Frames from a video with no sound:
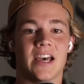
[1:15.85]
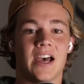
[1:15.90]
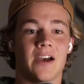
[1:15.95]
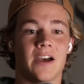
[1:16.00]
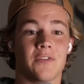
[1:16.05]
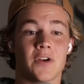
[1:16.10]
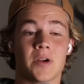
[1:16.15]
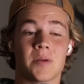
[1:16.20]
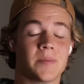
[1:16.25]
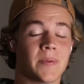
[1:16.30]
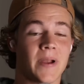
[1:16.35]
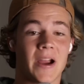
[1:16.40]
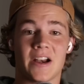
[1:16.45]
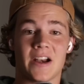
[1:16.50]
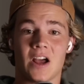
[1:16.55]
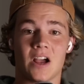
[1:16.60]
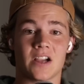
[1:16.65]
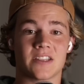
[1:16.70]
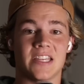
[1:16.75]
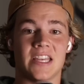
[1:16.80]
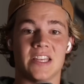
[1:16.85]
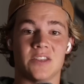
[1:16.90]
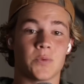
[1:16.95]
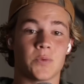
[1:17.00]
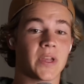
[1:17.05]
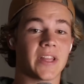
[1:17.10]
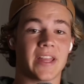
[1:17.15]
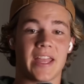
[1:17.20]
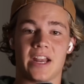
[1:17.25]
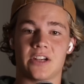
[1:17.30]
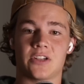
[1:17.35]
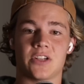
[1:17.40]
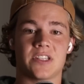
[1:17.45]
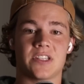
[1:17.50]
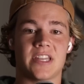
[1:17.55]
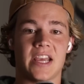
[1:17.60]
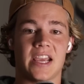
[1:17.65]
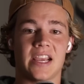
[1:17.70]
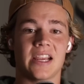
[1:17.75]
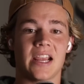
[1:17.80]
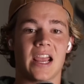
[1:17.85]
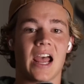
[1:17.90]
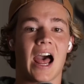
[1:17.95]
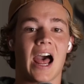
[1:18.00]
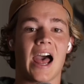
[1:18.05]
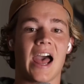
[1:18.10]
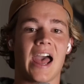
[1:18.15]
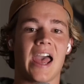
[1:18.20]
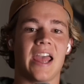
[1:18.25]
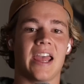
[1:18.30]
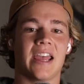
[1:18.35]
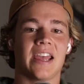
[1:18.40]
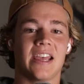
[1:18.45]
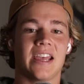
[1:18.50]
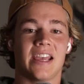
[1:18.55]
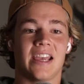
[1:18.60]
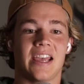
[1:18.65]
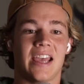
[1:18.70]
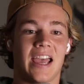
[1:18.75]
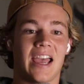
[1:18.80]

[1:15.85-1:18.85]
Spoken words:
The Fermi Paradox is really interesting. I